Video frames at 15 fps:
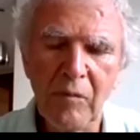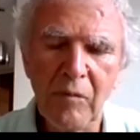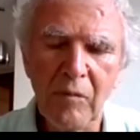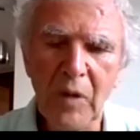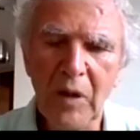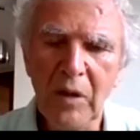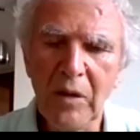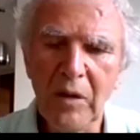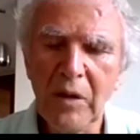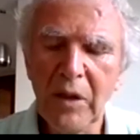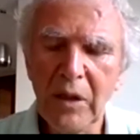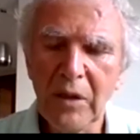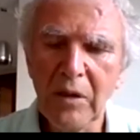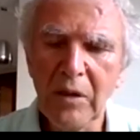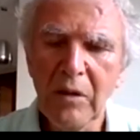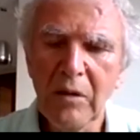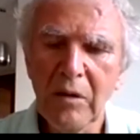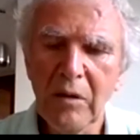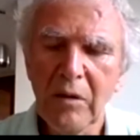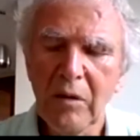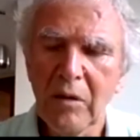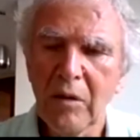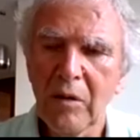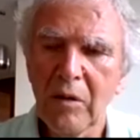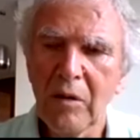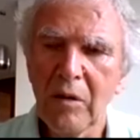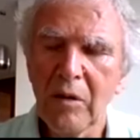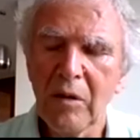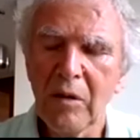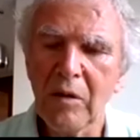And then
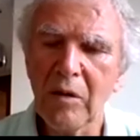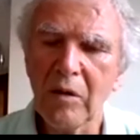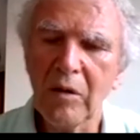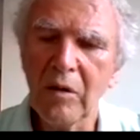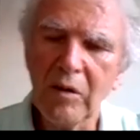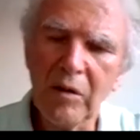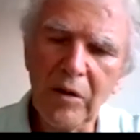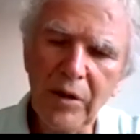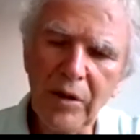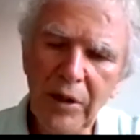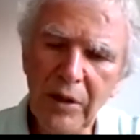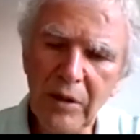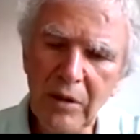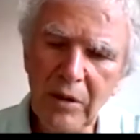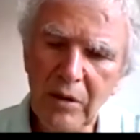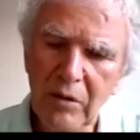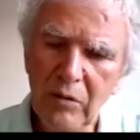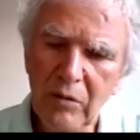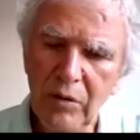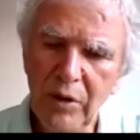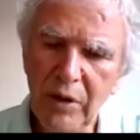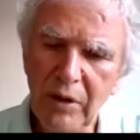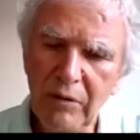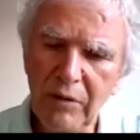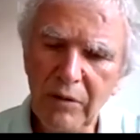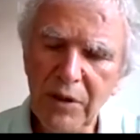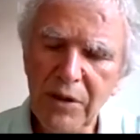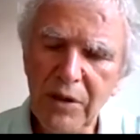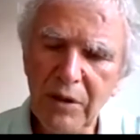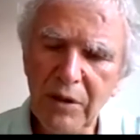here we have a
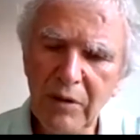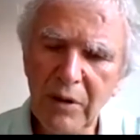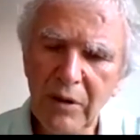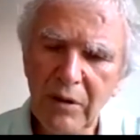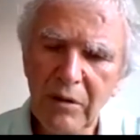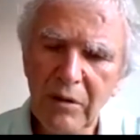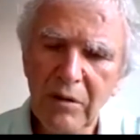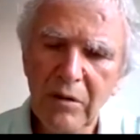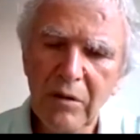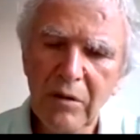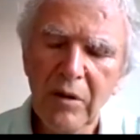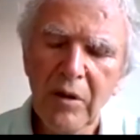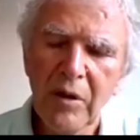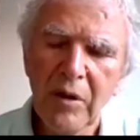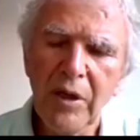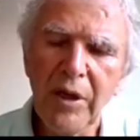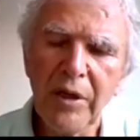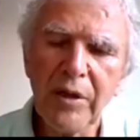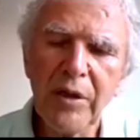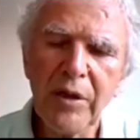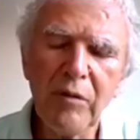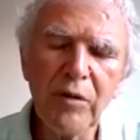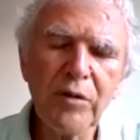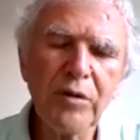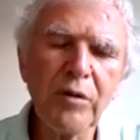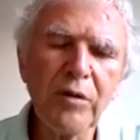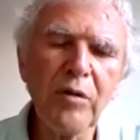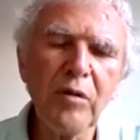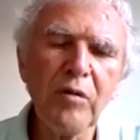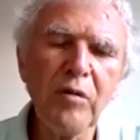receiver, and he wants to
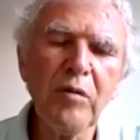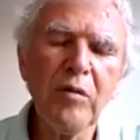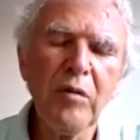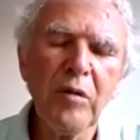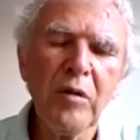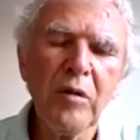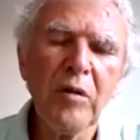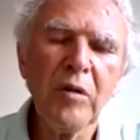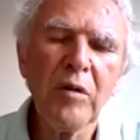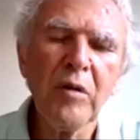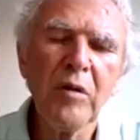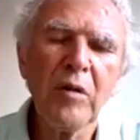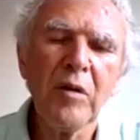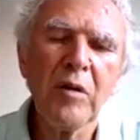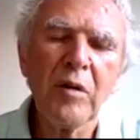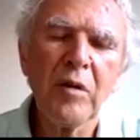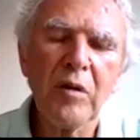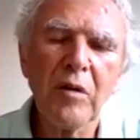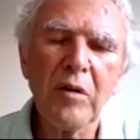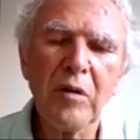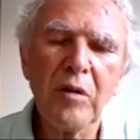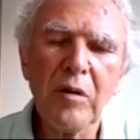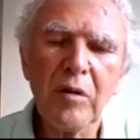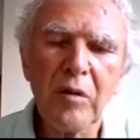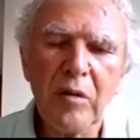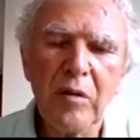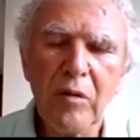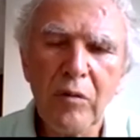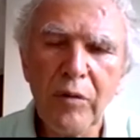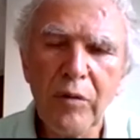know
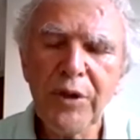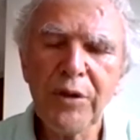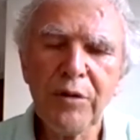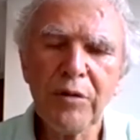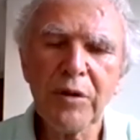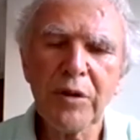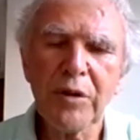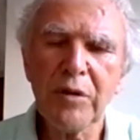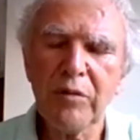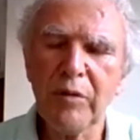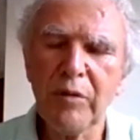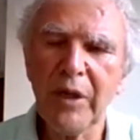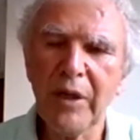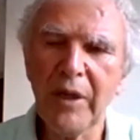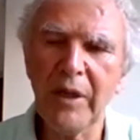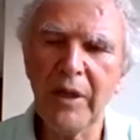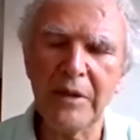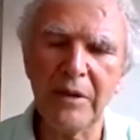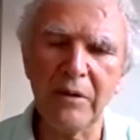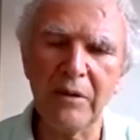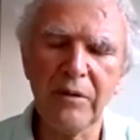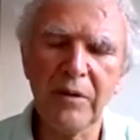which users were active.